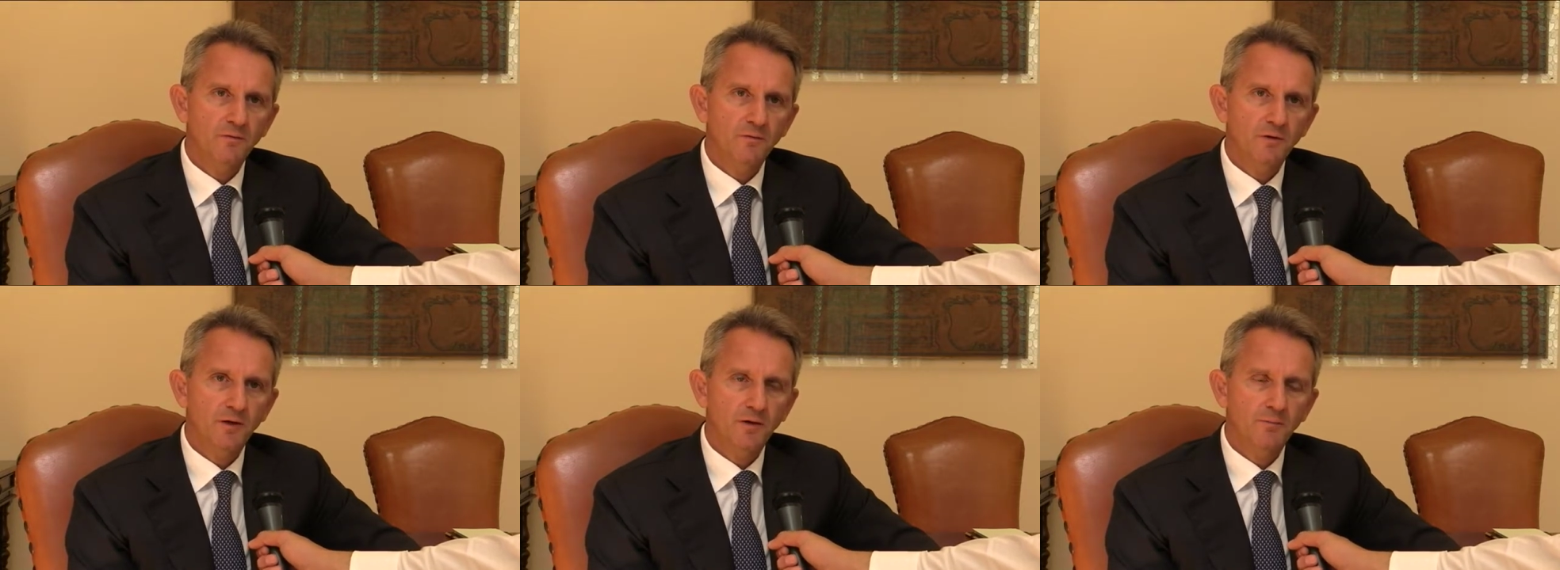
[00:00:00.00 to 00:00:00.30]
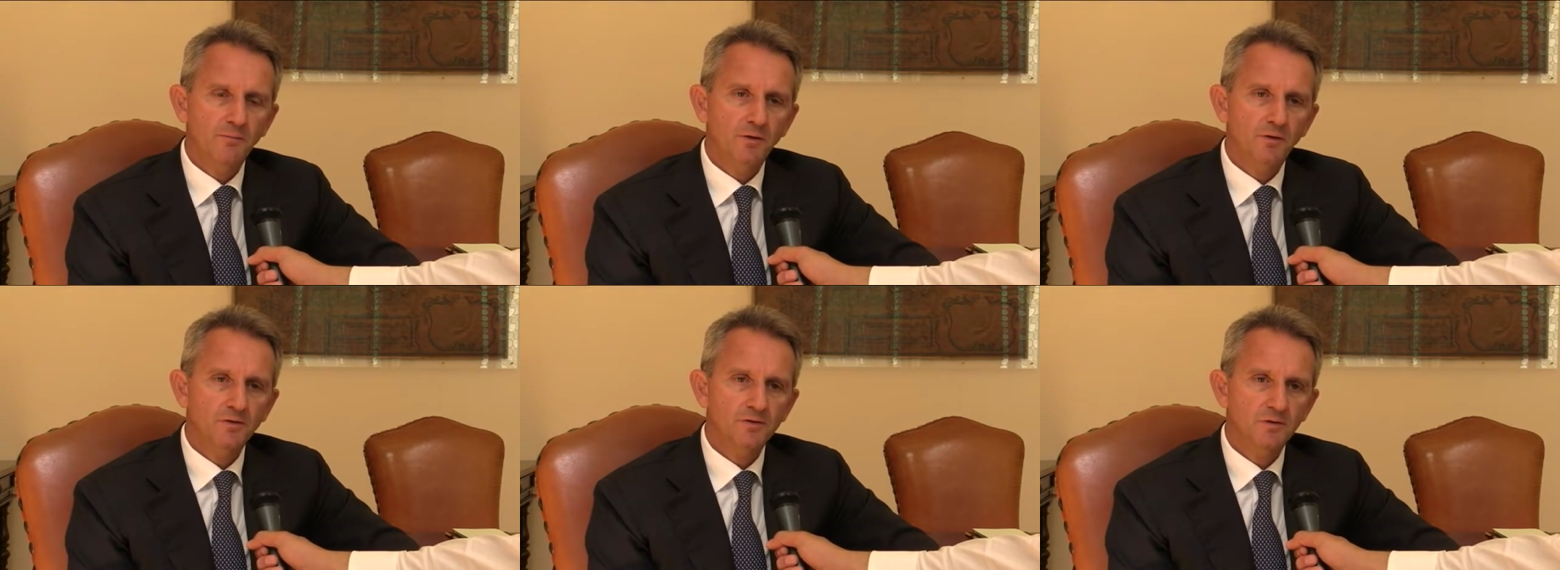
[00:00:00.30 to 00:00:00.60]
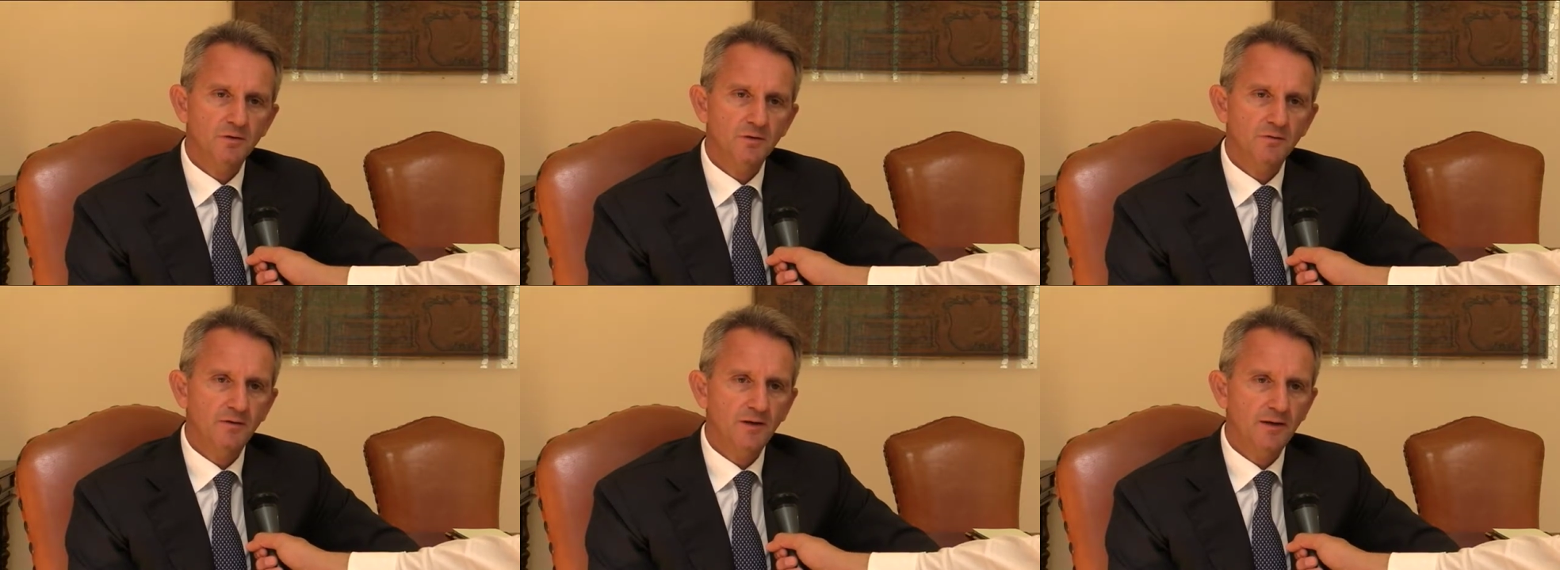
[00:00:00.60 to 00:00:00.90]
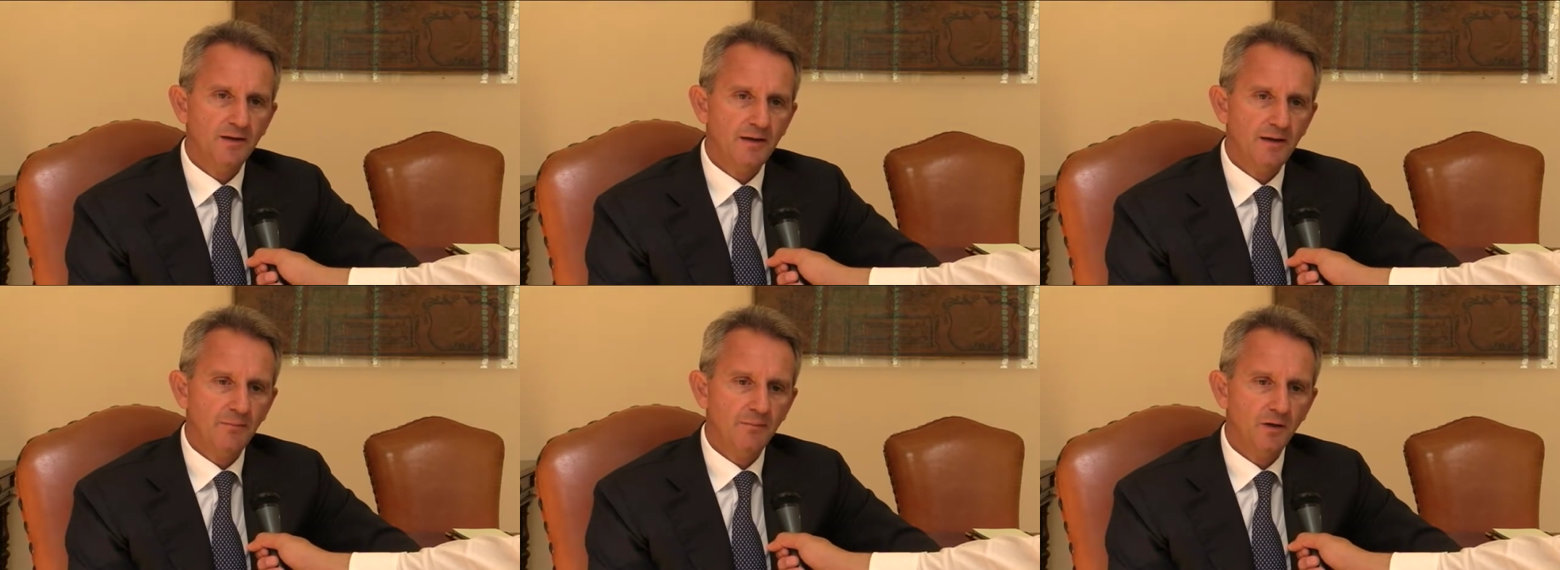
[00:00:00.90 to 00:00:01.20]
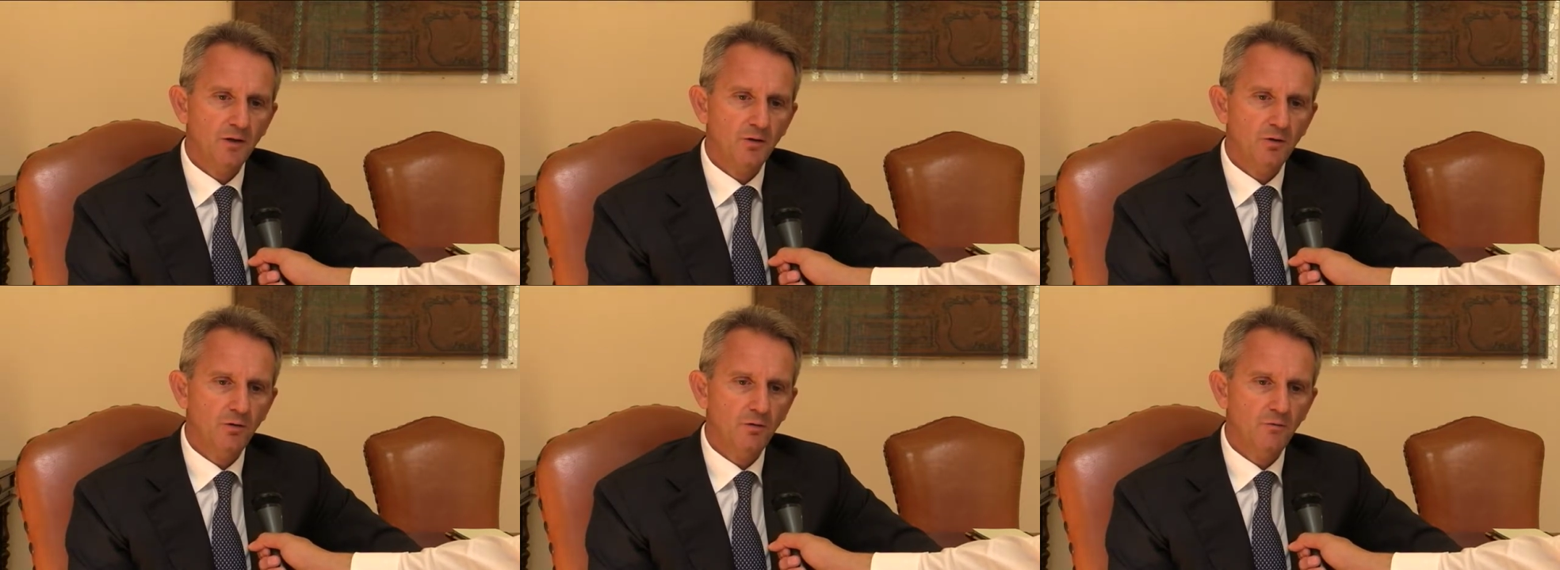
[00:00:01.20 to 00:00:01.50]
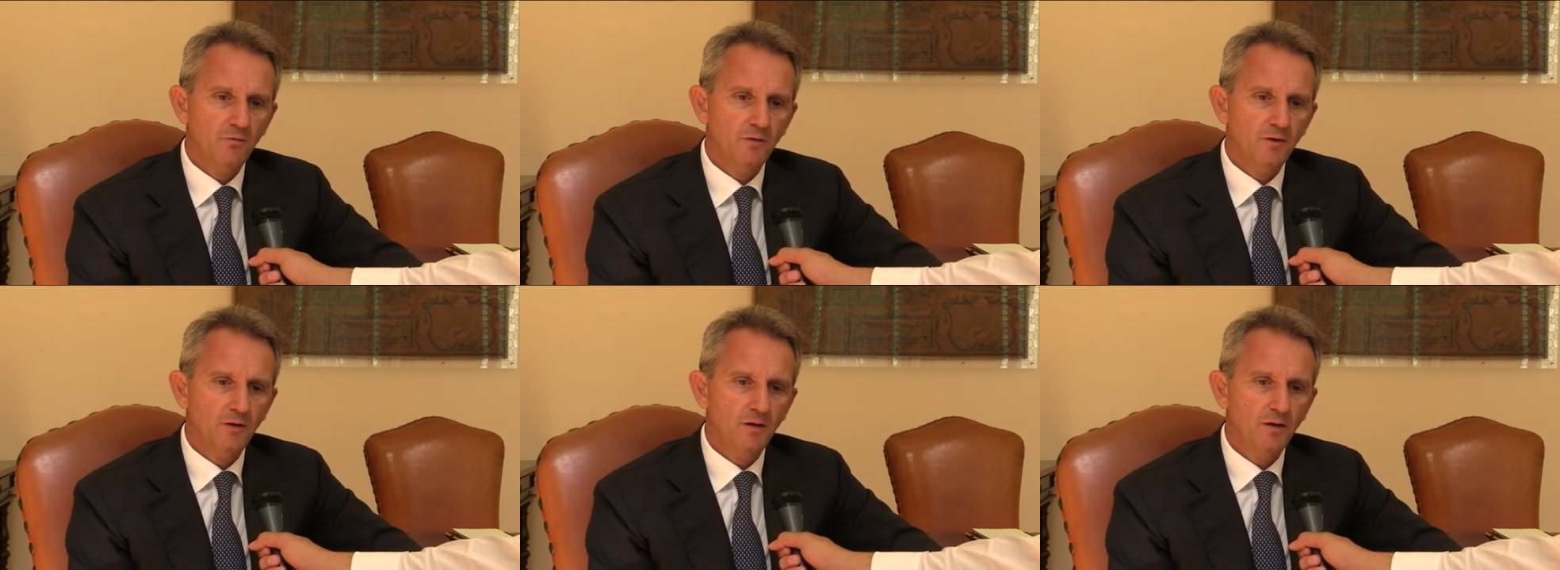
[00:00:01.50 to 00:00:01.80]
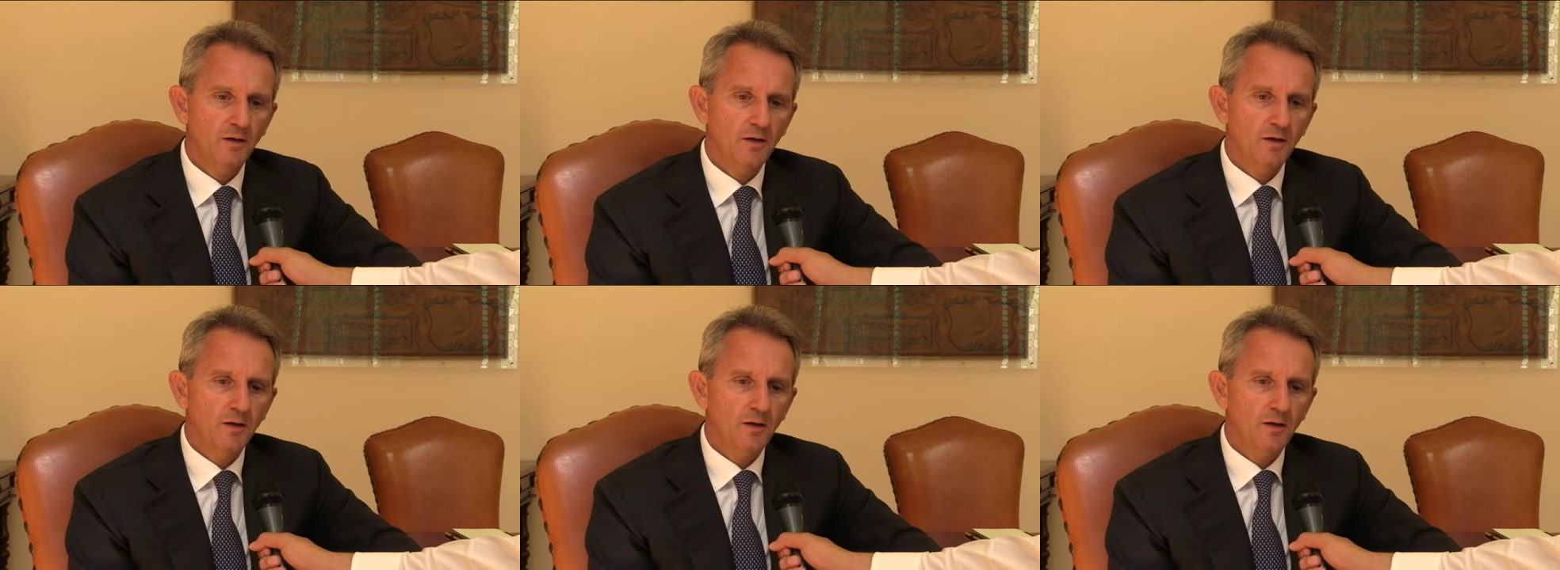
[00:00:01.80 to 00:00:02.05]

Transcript: very positive dynamic of uh,